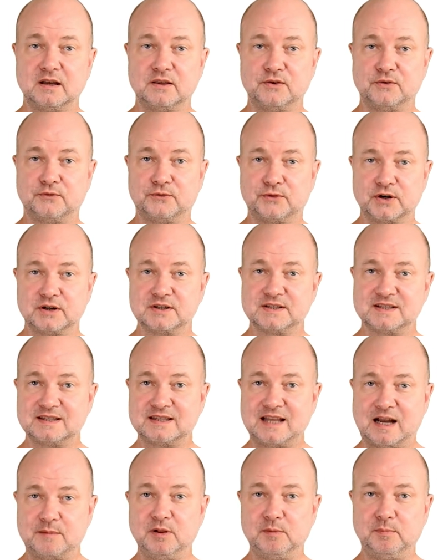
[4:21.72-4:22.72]
The first
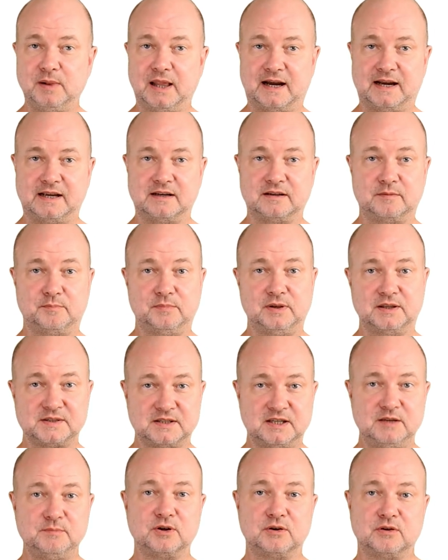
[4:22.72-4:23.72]
double-blind,
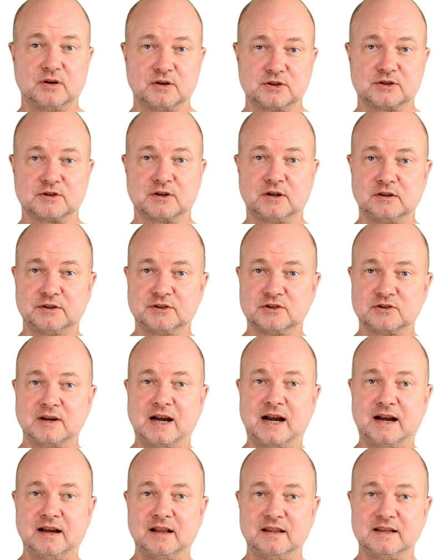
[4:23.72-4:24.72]
placebo-controlled
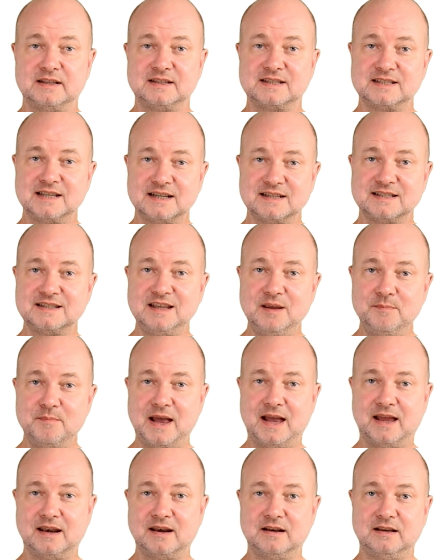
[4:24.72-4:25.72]
trial in 60
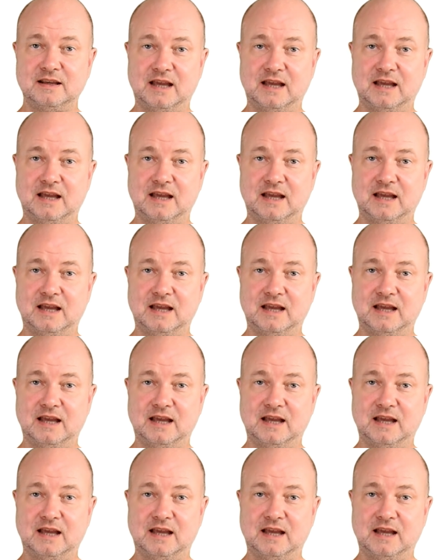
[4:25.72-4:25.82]
men